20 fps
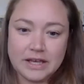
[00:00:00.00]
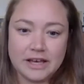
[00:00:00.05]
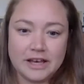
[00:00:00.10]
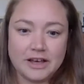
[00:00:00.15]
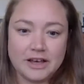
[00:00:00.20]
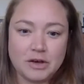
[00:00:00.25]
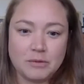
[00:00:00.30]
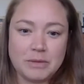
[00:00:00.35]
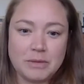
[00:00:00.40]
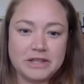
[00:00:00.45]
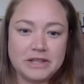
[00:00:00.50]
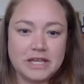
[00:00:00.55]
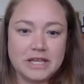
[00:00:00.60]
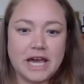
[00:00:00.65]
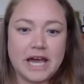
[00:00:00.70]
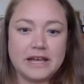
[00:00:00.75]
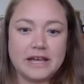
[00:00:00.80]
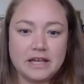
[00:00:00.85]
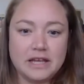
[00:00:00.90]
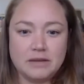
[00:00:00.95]
Um, and then
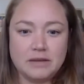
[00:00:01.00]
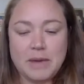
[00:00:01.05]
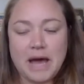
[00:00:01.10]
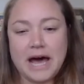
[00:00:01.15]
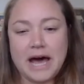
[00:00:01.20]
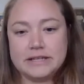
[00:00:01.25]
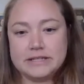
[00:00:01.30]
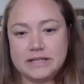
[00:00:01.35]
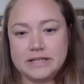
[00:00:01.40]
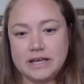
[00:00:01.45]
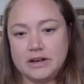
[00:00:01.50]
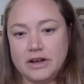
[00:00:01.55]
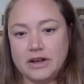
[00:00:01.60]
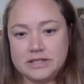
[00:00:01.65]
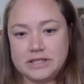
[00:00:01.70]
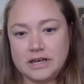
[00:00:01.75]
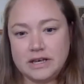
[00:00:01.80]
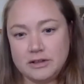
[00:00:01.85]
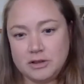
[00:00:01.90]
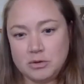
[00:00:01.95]
I can pass that on
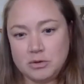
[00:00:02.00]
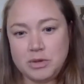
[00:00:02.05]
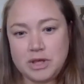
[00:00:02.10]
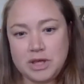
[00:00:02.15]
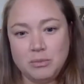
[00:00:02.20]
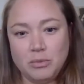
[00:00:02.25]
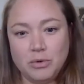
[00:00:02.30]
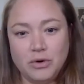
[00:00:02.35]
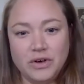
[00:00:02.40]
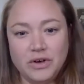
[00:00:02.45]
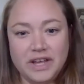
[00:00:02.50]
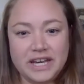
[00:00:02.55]
to other people.